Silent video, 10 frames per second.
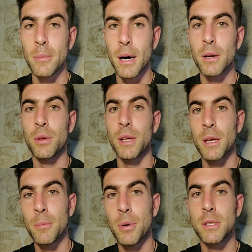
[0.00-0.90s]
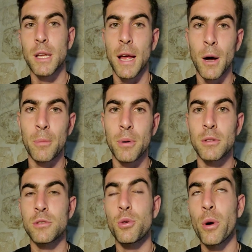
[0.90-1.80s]
model, the inputs and
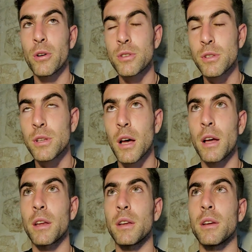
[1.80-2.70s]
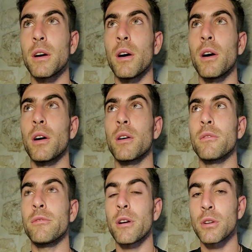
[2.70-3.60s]
outputs to our society are
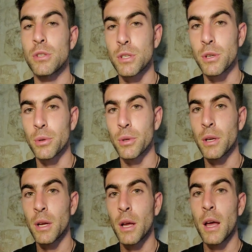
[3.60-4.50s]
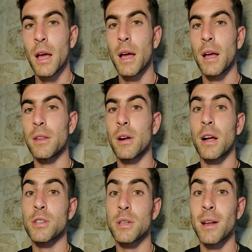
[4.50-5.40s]
very skewed, and they're
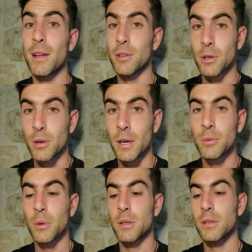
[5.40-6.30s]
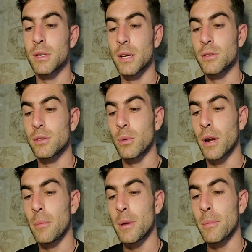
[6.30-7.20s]
actually not the correct ones. And so what
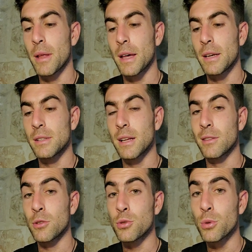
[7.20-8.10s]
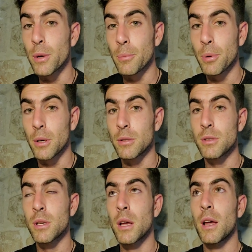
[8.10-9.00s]
I mean by that is that the true
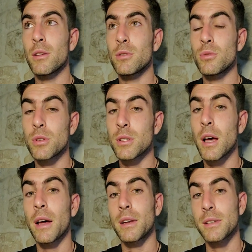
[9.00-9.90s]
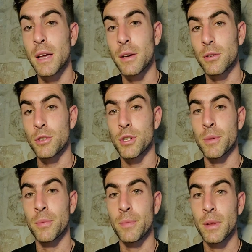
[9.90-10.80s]
inputs to society is
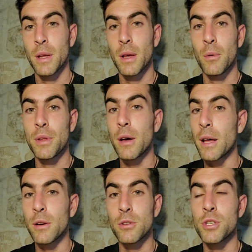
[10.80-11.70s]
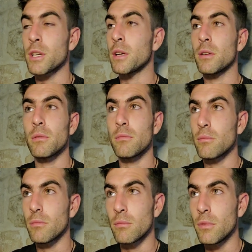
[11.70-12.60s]
energy. Without energy,
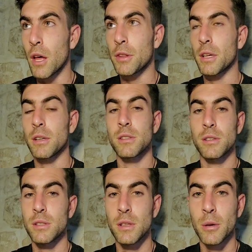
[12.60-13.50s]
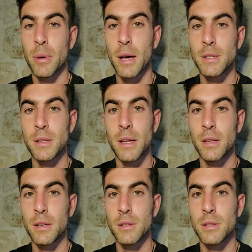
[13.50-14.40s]
nothing exists in the capacity that
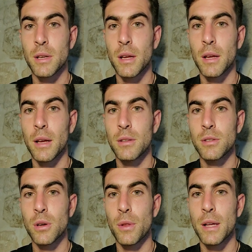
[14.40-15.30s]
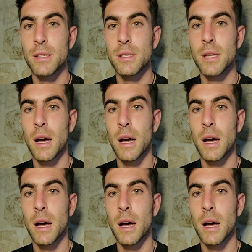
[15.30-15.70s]
it does today. And so that